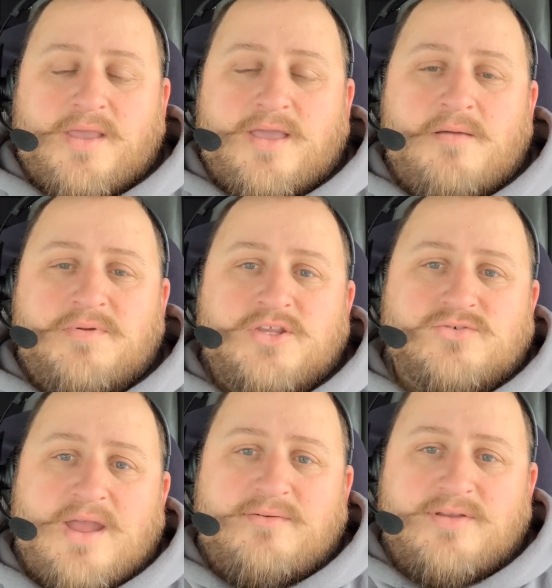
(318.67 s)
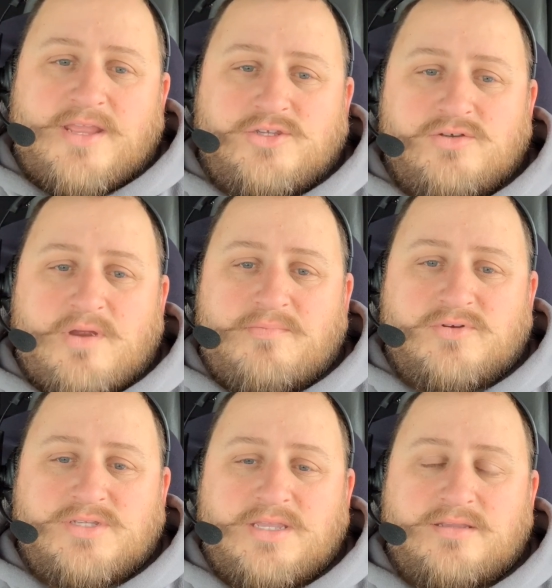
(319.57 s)
company driver that you
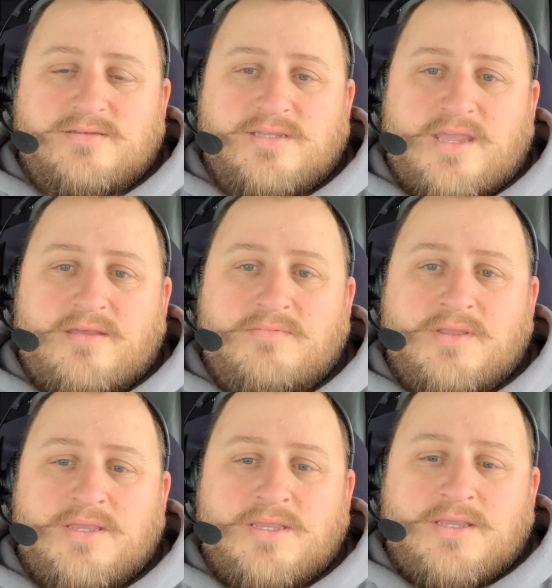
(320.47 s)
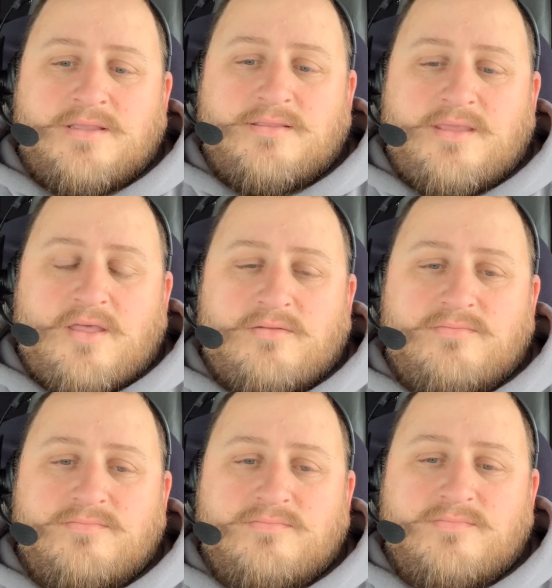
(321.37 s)
represent,
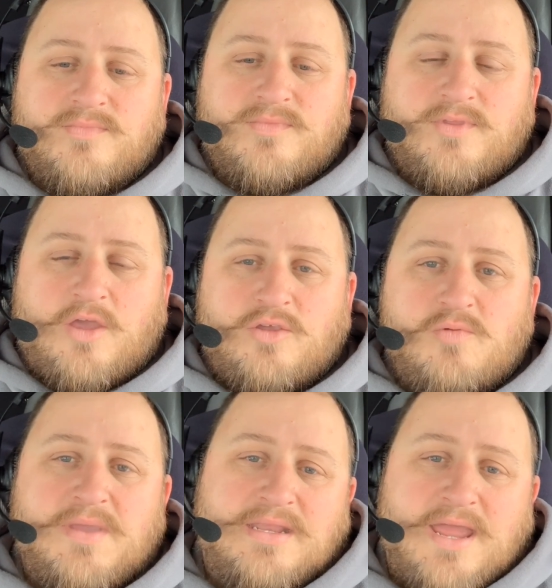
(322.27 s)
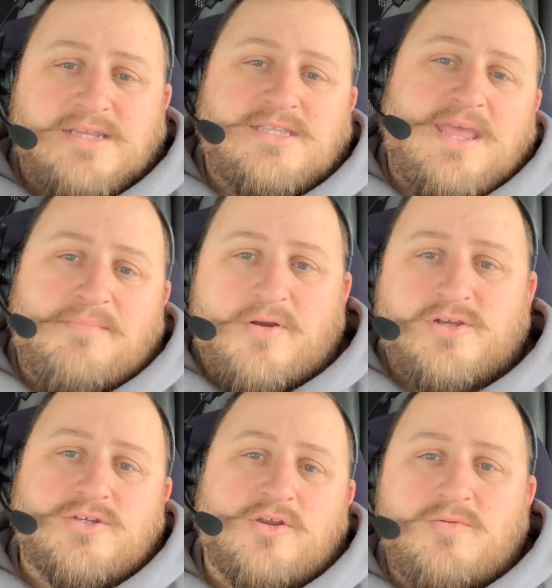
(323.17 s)
they'll, you know, you being nice to that
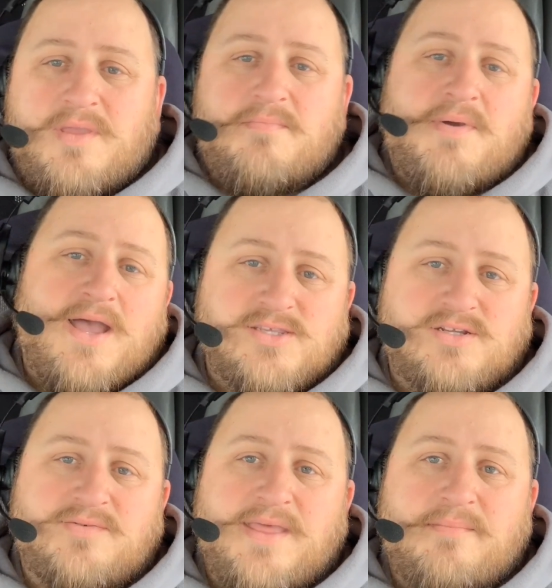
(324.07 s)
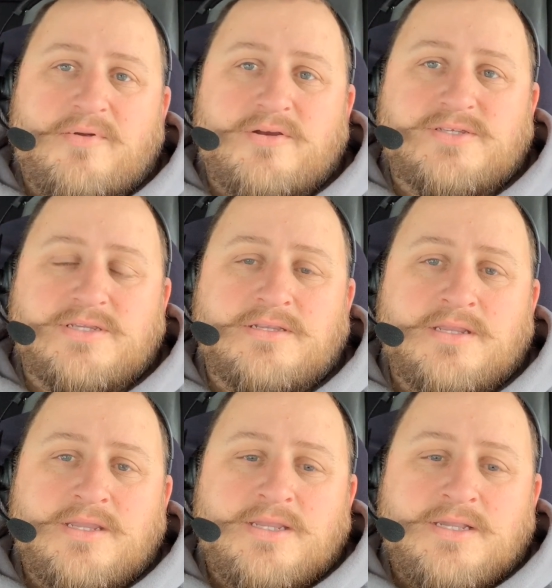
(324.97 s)
person or you being positive to that person
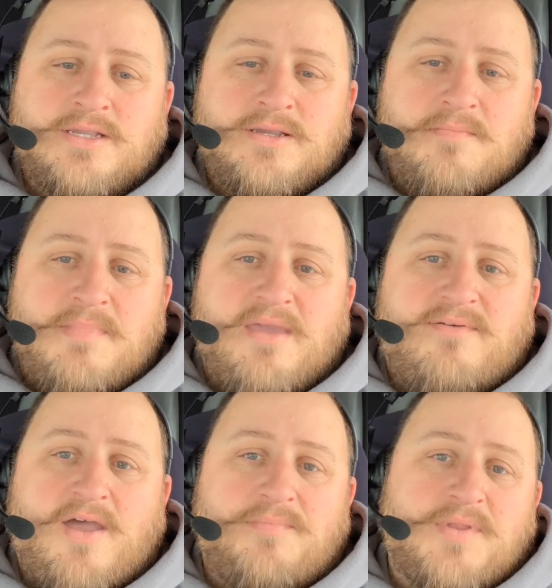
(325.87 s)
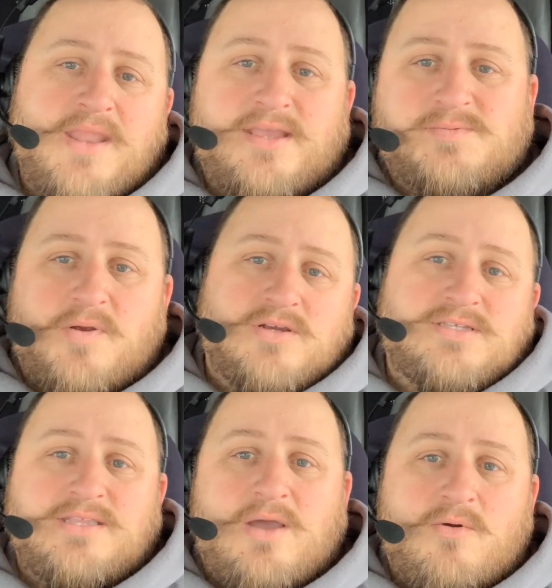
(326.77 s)
may have helped the next
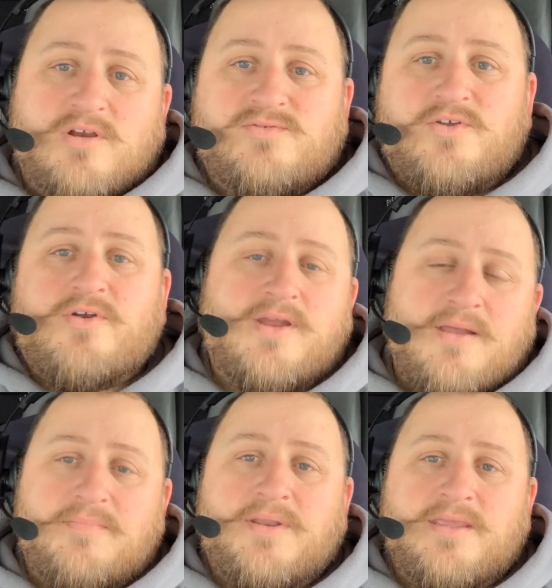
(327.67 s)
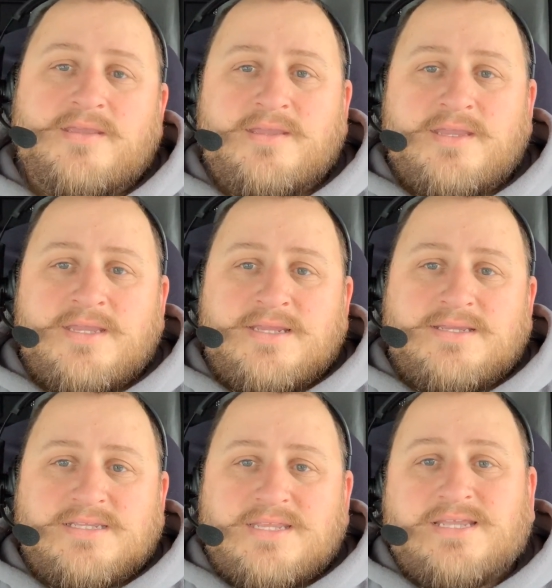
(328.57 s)
person that works for your company.
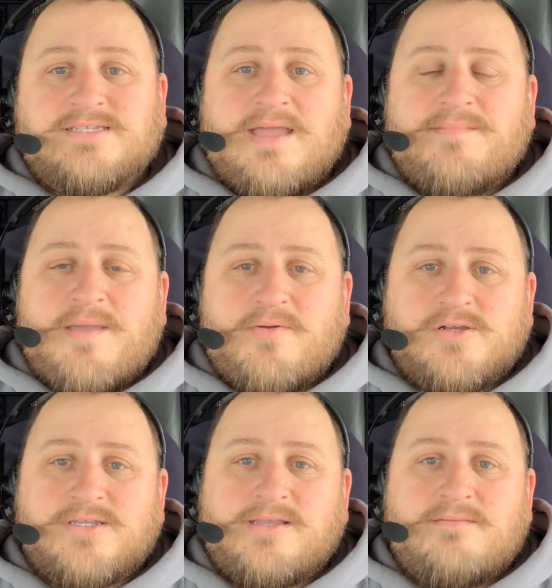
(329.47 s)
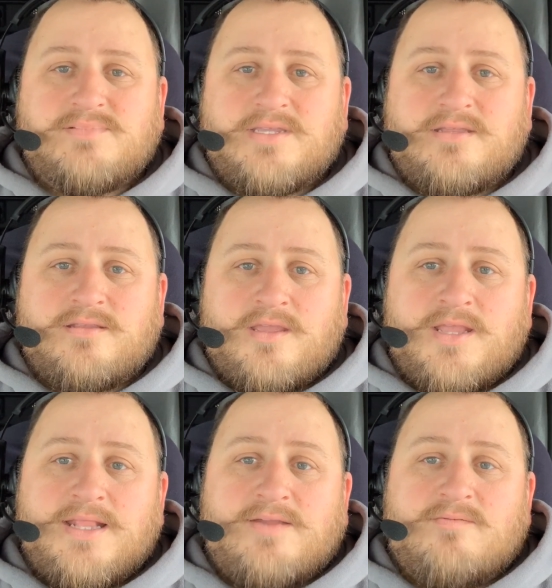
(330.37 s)
Because next time that person comes in,
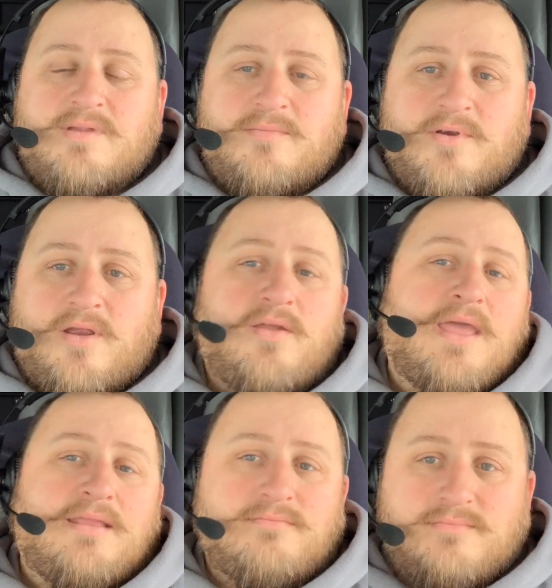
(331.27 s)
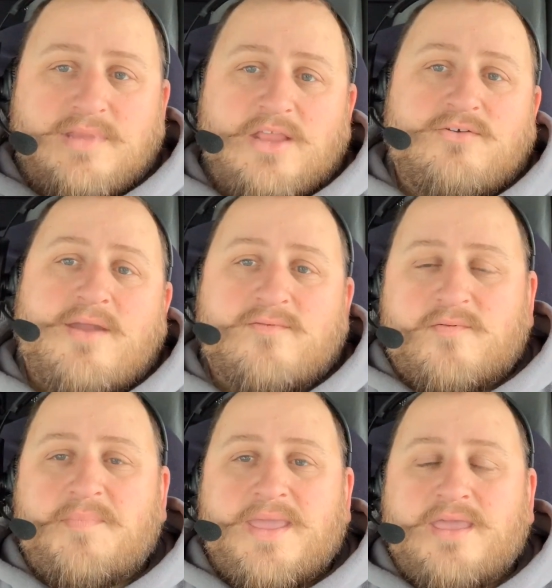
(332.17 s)
they'll remember, oh, that driver
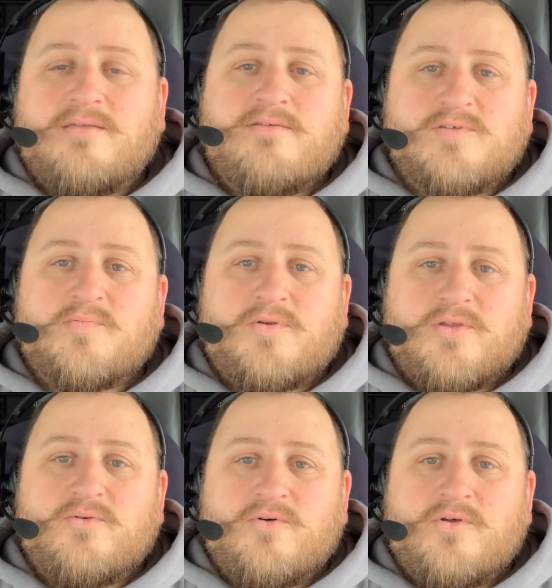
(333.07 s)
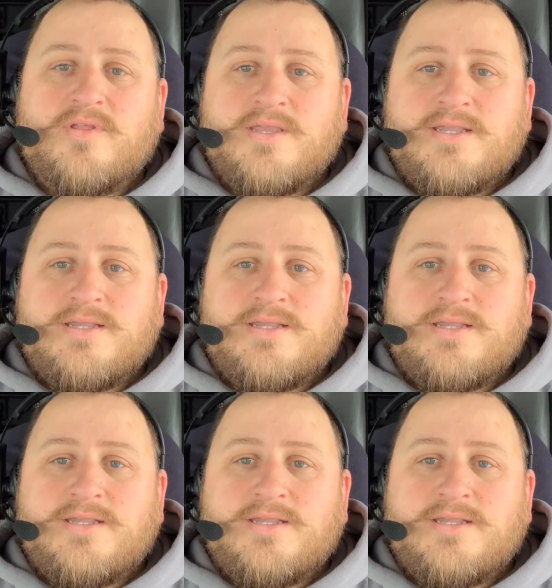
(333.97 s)
for Pam, he was pretty cool.